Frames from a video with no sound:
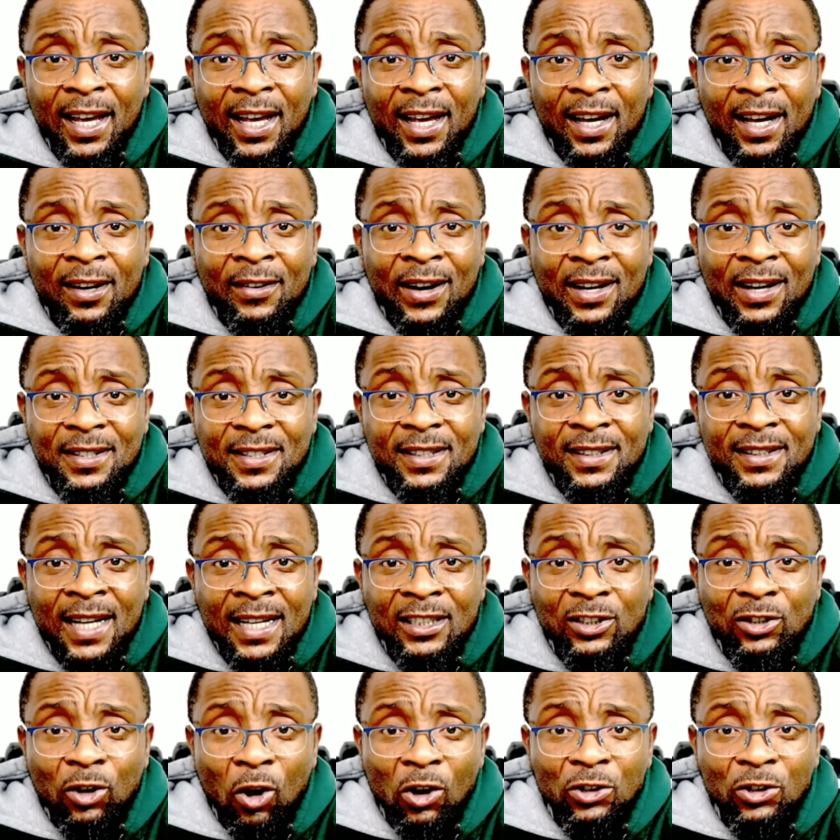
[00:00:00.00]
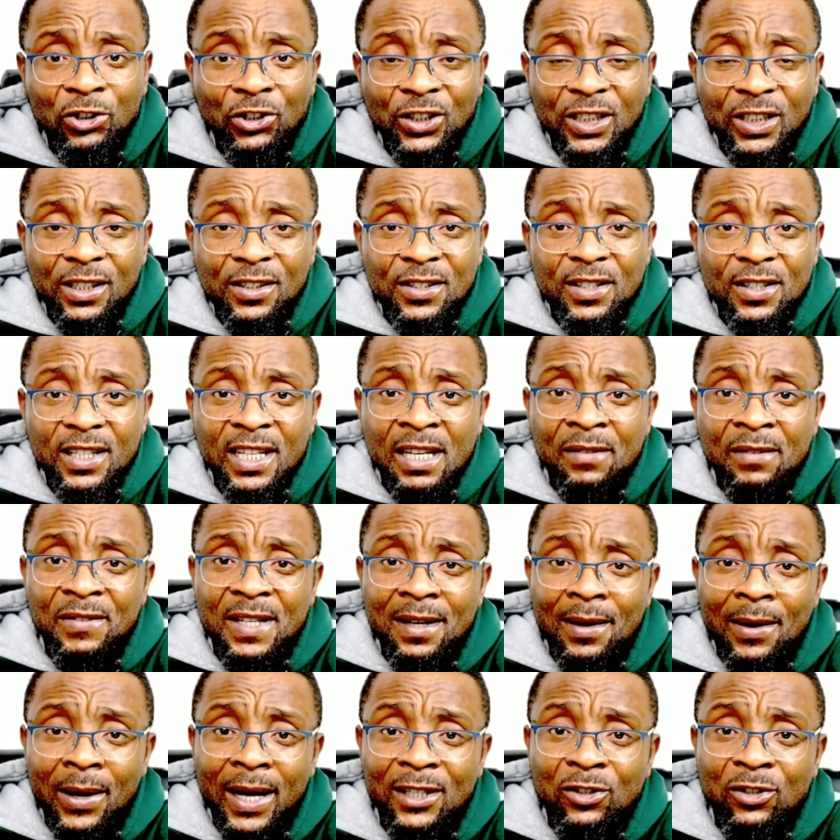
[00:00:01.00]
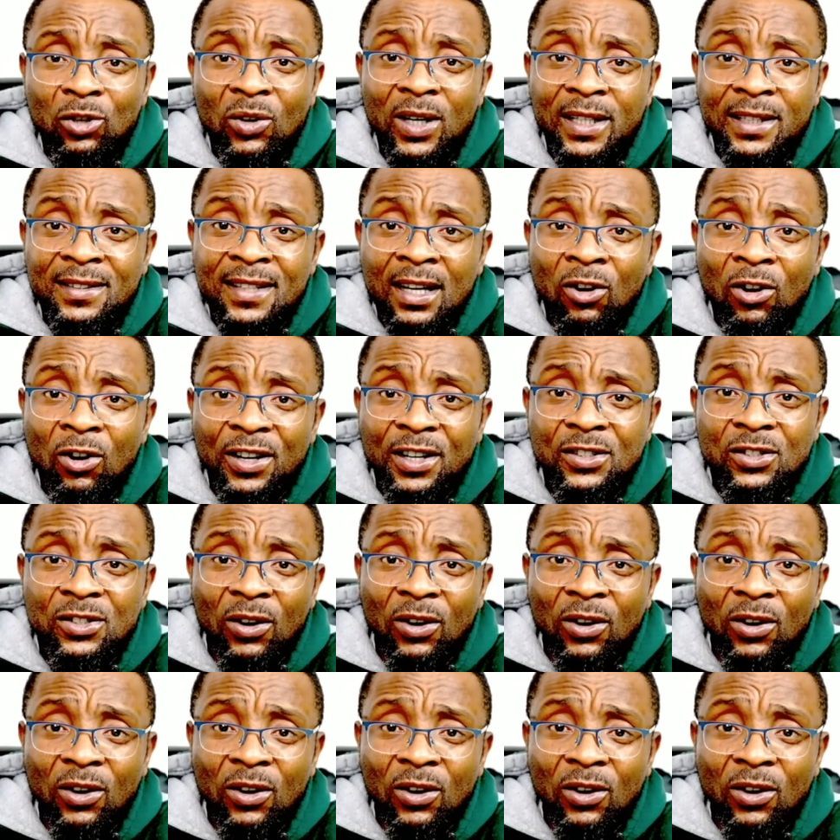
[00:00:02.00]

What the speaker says: resident countries if they are terrorist